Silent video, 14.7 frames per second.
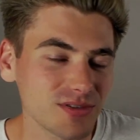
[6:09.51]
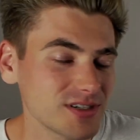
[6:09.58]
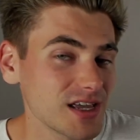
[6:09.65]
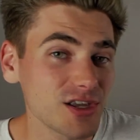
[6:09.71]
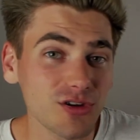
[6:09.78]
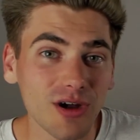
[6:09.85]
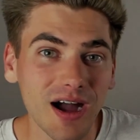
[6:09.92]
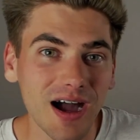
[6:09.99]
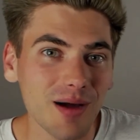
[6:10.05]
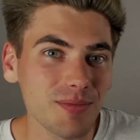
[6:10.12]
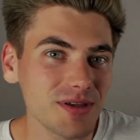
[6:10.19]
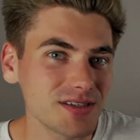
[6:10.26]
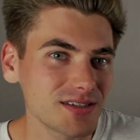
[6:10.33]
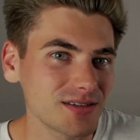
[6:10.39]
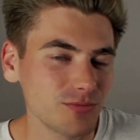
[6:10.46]
Take your
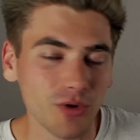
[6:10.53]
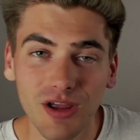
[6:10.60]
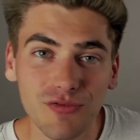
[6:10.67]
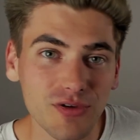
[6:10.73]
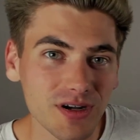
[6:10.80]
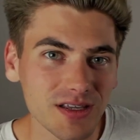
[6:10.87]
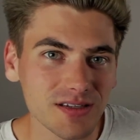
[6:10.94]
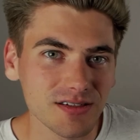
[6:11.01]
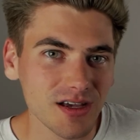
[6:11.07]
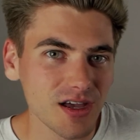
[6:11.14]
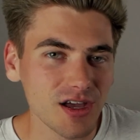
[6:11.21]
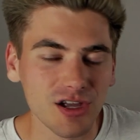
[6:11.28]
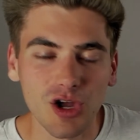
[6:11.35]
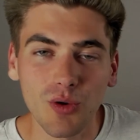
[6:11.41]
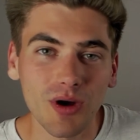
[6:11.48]
hobbies, whatever it is,
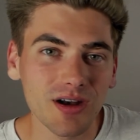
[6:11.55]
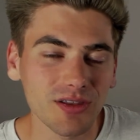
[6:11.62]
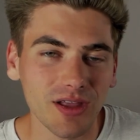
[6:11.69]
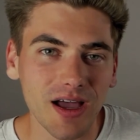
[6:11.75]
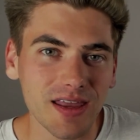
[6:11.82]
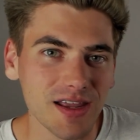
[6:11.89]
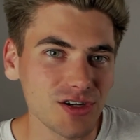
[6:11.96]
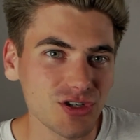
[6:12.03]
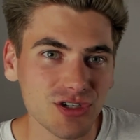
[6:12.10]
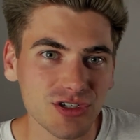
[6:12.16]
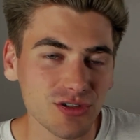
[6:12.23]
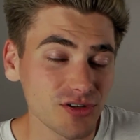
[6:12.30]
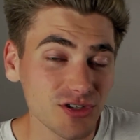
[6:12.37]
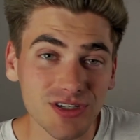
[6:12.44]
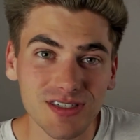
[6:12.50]
go online and just
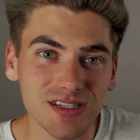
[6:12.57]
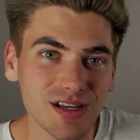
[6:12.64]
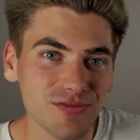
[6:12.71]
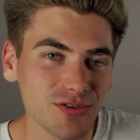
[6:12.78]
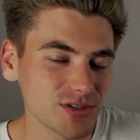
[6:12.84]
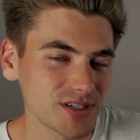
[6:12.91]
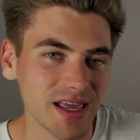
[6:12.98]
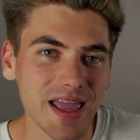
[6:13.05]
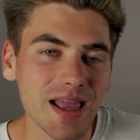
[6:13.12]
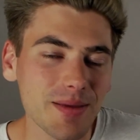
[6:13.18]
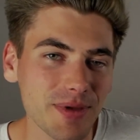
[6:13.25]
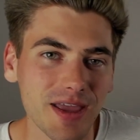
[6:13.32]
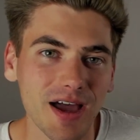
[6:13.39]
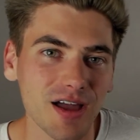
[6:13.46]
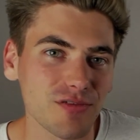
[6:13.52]
search to see if there's an
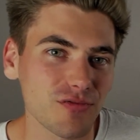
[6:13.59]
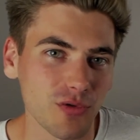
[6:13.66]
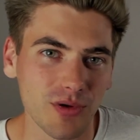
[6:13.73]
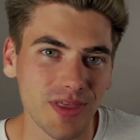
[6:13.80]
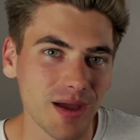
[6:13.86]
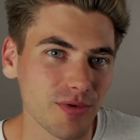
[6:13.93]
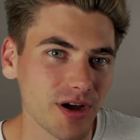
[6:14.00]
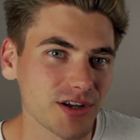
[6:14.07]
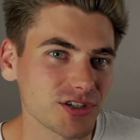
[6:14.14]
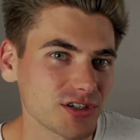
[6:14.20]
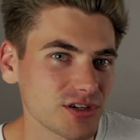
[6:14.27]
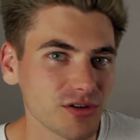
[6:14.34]
API for that project.